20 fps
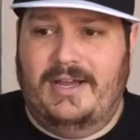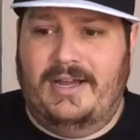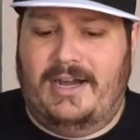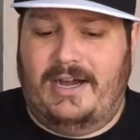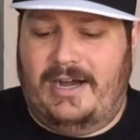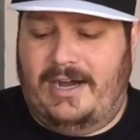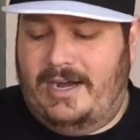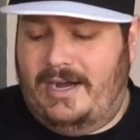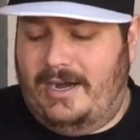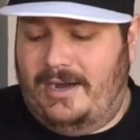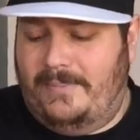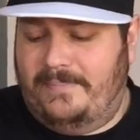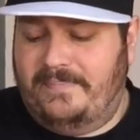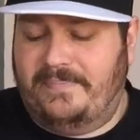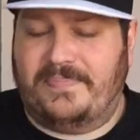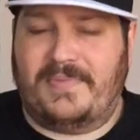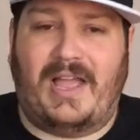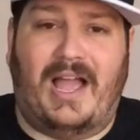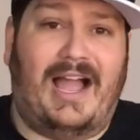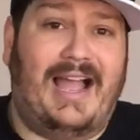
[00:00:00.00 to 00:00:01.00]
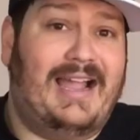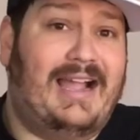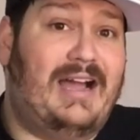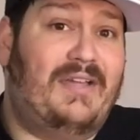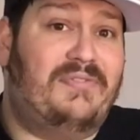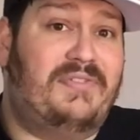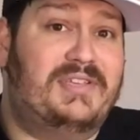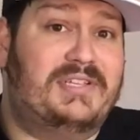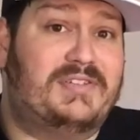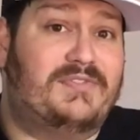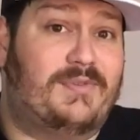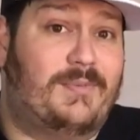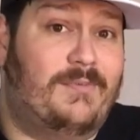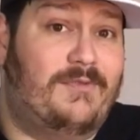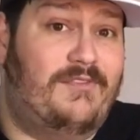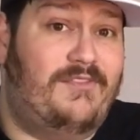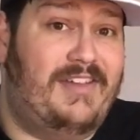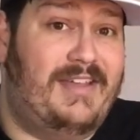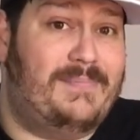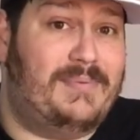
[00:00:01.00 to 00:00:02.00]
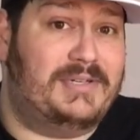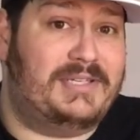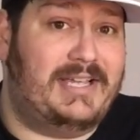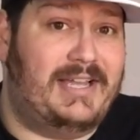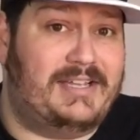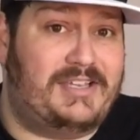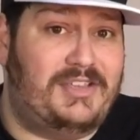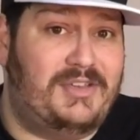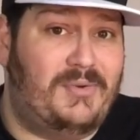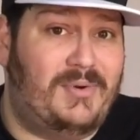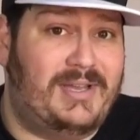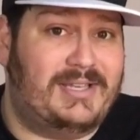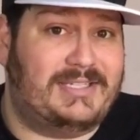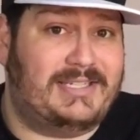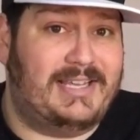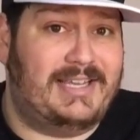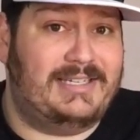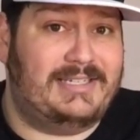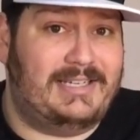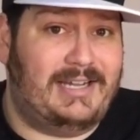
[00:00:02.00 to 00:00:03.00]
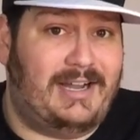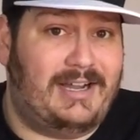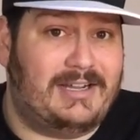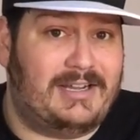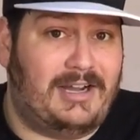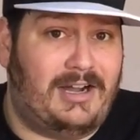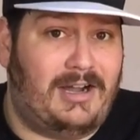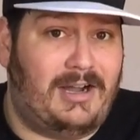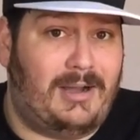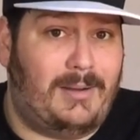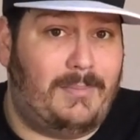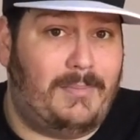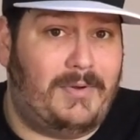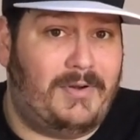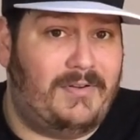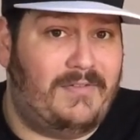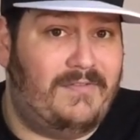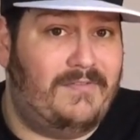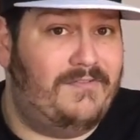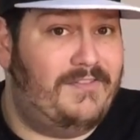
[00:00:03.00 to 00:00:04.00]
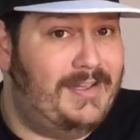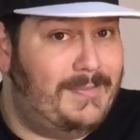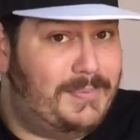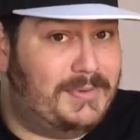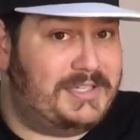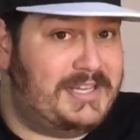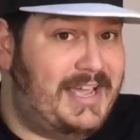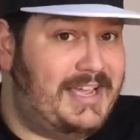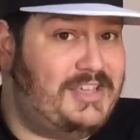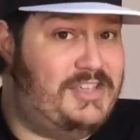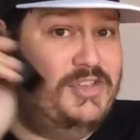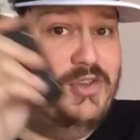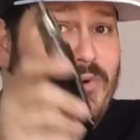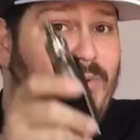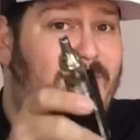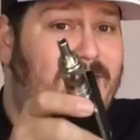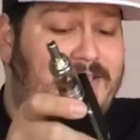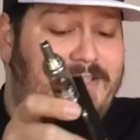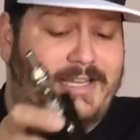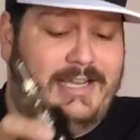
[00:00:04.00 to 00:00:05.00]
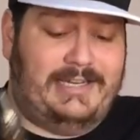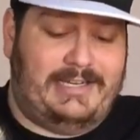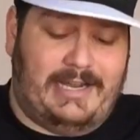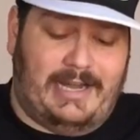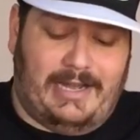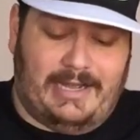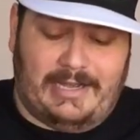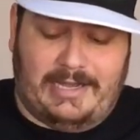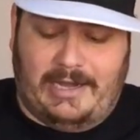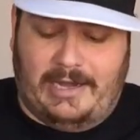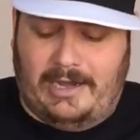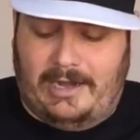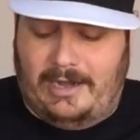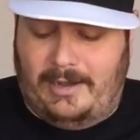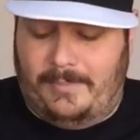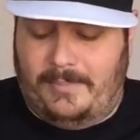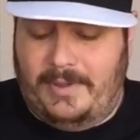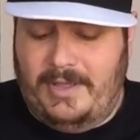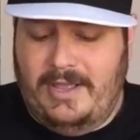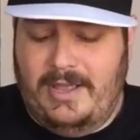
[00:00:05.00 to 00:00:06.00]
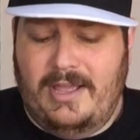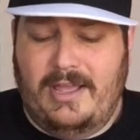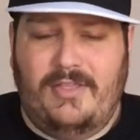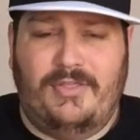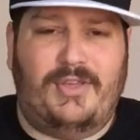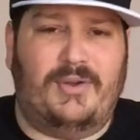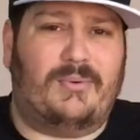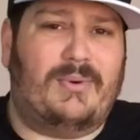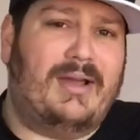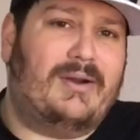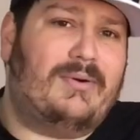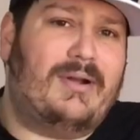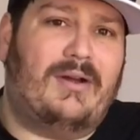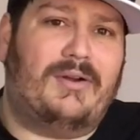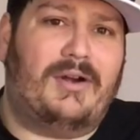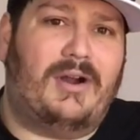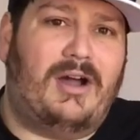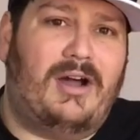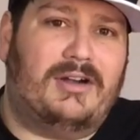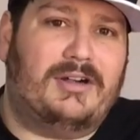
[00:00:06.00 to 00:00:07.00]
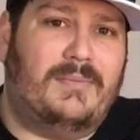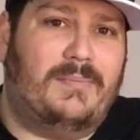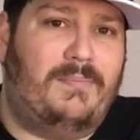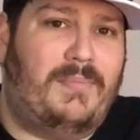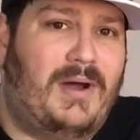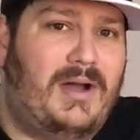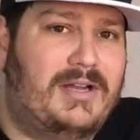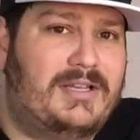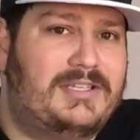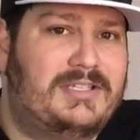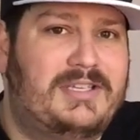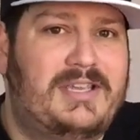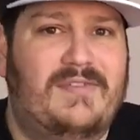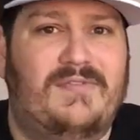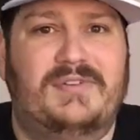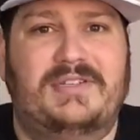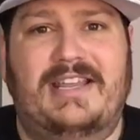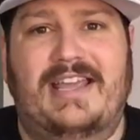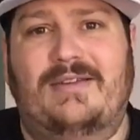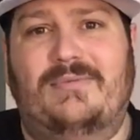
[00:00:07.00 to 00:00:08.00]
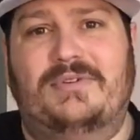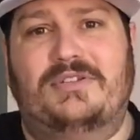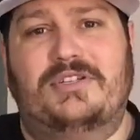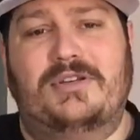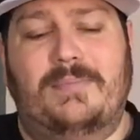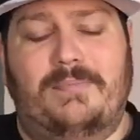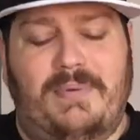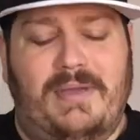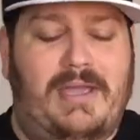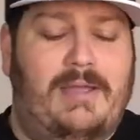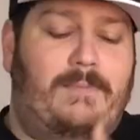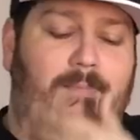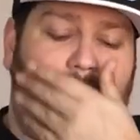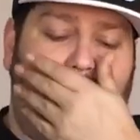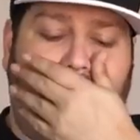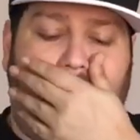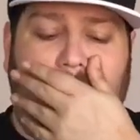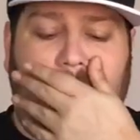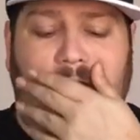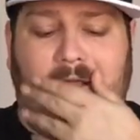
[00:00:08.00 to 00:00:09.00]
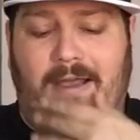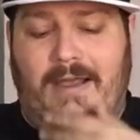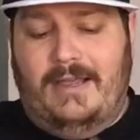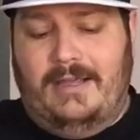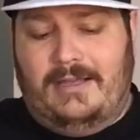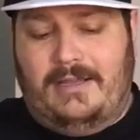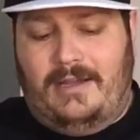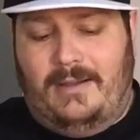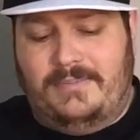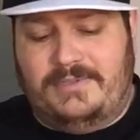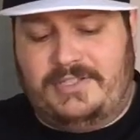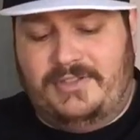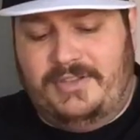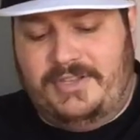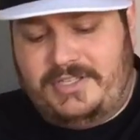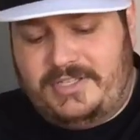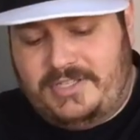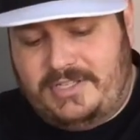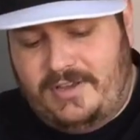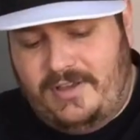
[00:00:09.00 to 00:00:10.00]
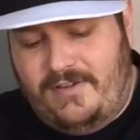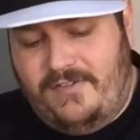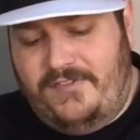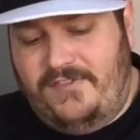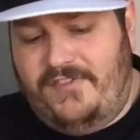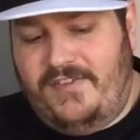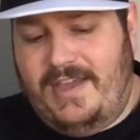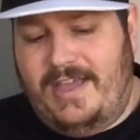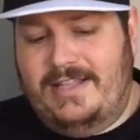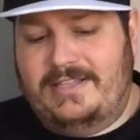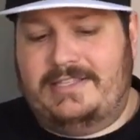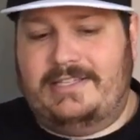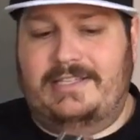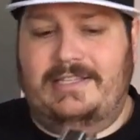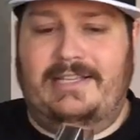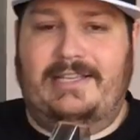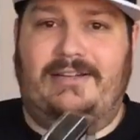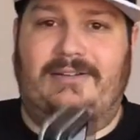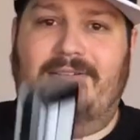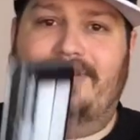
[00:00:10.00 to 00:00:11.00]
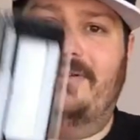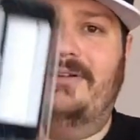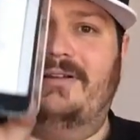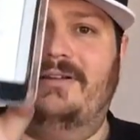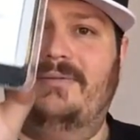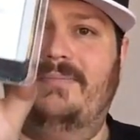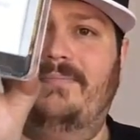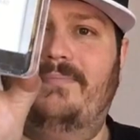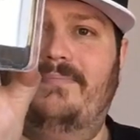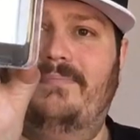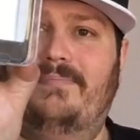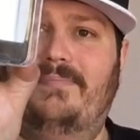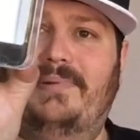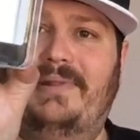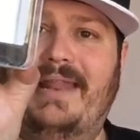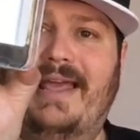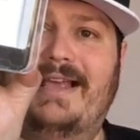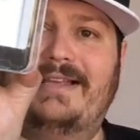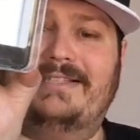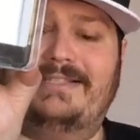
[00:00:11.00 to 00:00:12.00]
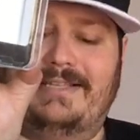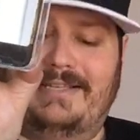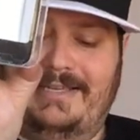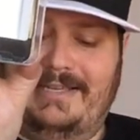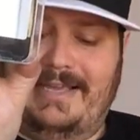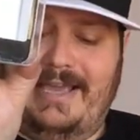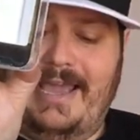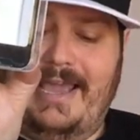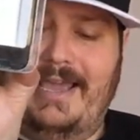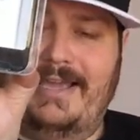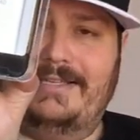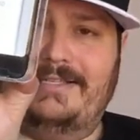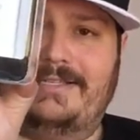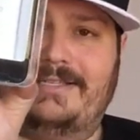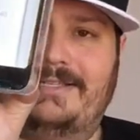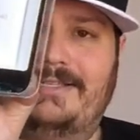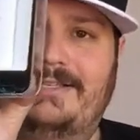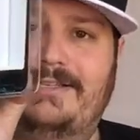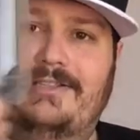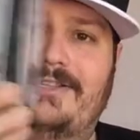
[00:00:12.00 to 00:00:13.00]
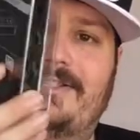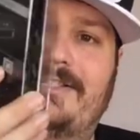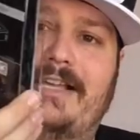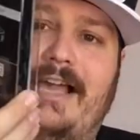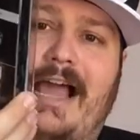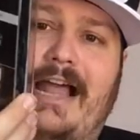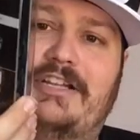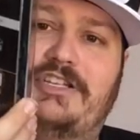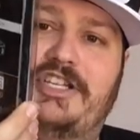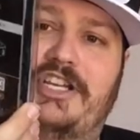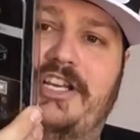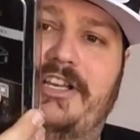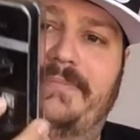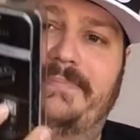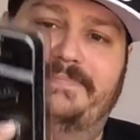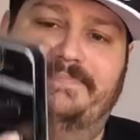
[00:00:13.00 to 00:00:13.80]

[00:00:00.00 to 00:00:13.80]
Um, I got this from VaportekUSA.com. VaportekUSA.com. They're right around 100 bucks, give or take, with shipping. Comes in this fancy little plastic case, this kachi.